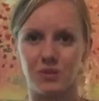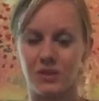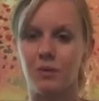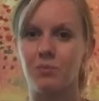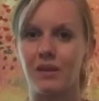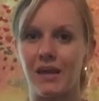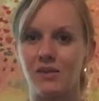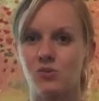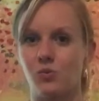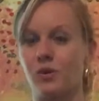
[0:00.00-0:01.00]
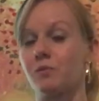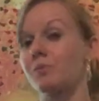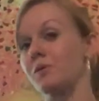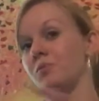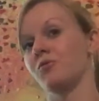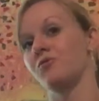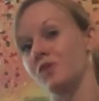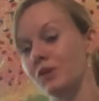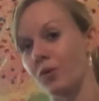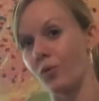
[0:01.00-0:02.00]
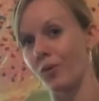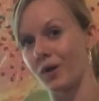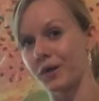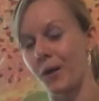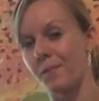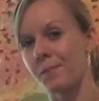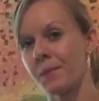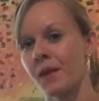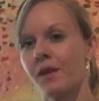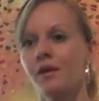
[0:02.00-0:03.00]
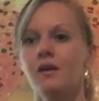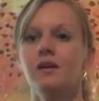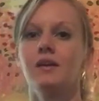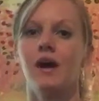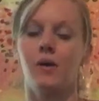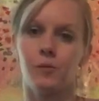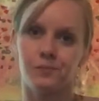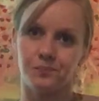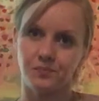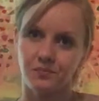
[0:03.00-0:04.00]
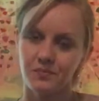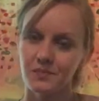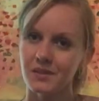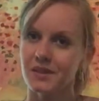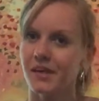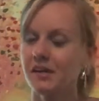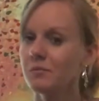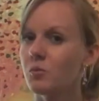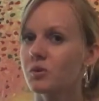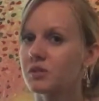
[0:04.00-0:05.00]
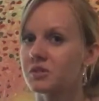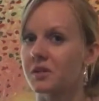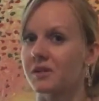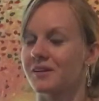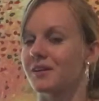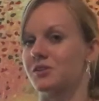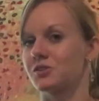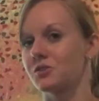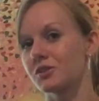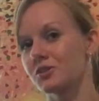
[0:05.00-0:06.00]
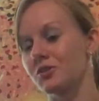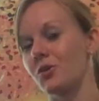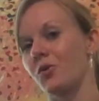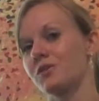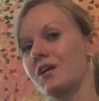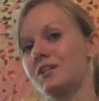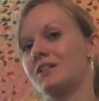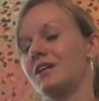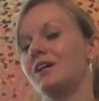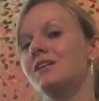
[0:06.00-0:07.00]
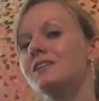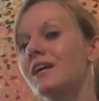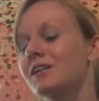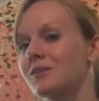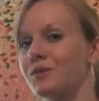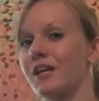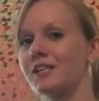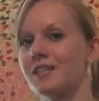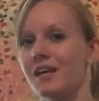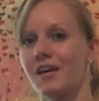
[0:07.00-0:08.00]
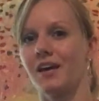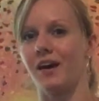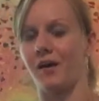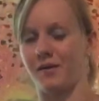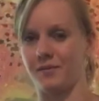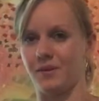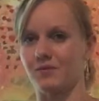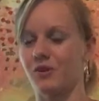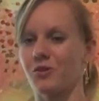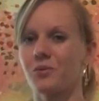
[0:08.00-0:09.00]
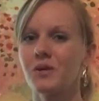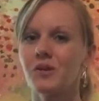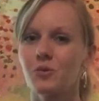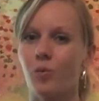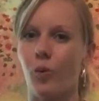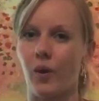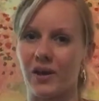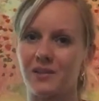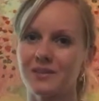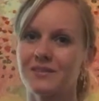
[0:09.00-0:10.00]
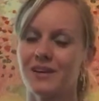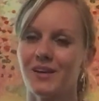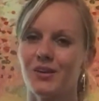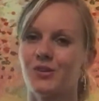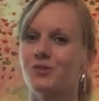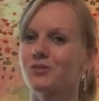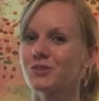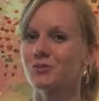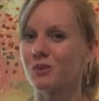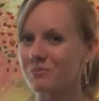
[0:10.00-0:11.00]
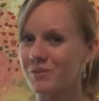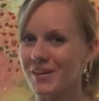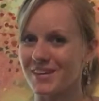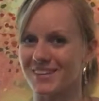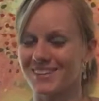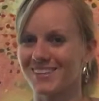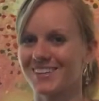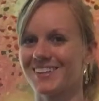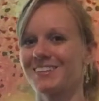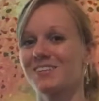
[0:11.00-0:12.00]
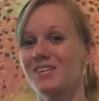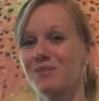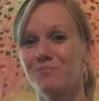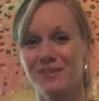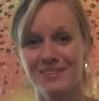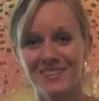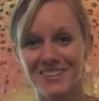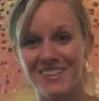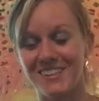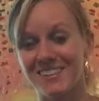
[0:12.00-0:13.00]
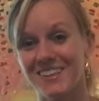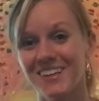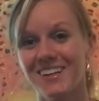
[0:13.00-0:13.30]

really a place where people feel welcome. Now, getting more into how to structure those, how to decorate, I've got 3 other points. The first one being, keep it clean.